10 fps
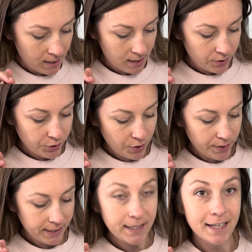So
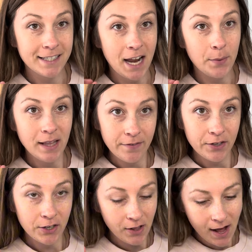it's now 11
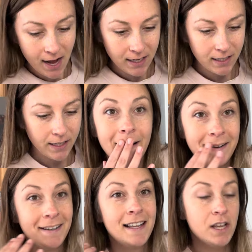o'clock.
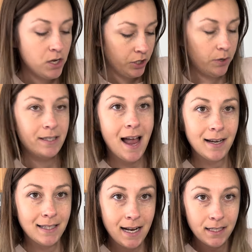So it's
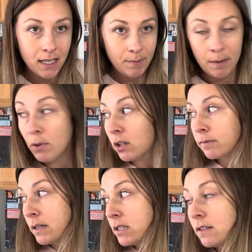accidentally been bulk
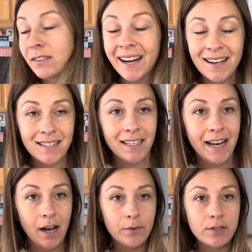fermenting for 18
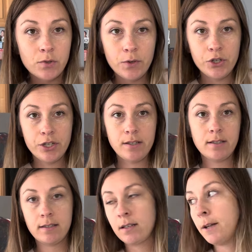hours, which
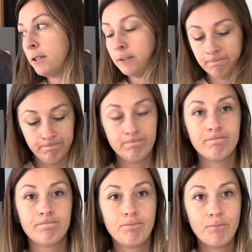is
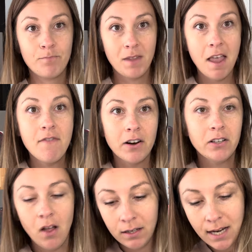a very
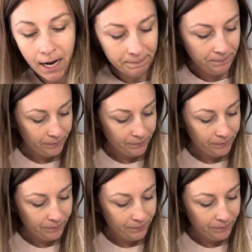long time.